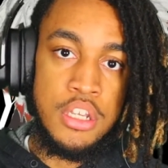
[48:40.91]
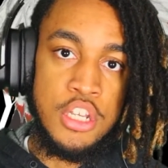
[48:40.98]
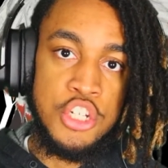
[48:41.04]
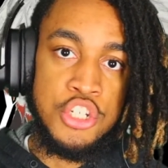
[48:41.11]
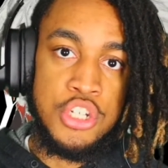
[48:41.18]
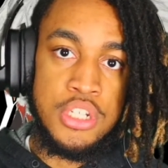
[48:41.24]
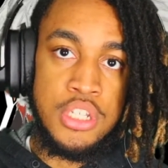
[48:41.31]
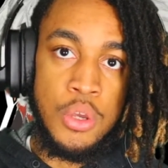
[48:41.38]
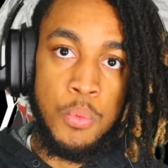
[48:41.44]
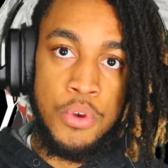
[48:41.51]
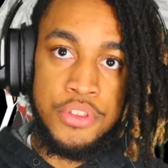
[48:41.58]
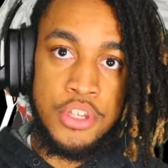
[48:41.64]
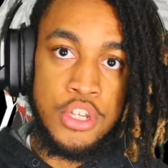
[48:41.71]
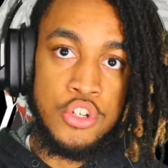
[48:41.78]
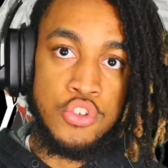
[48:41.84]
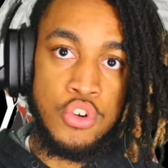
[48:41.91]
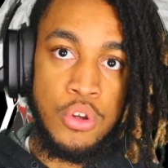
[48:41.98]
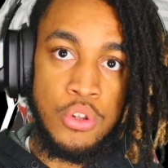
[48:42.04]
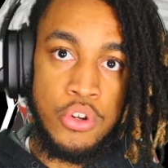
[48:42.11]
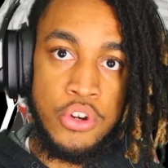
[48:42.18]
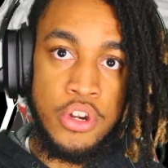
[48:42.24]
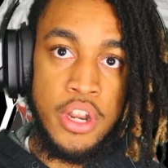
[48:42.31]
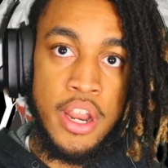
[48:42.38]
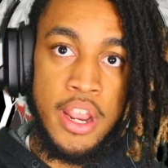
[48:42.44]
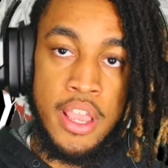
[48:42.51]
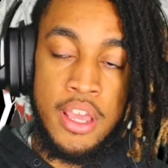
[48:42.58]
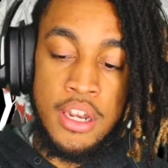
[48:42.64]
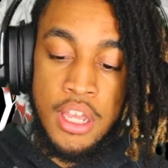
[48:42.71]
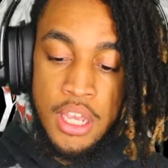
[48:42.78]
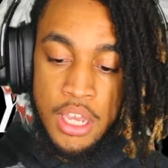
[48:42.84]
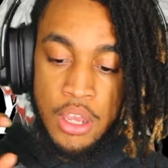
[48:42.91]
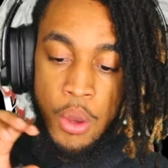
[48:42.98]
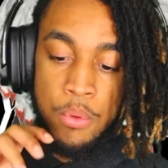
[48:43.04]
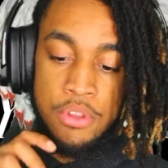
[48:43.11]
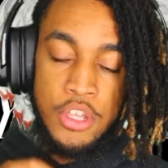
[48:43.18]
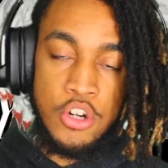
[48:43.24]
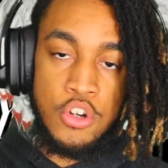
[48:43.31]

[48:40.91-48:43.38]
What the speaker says: just with a controller in their hand, with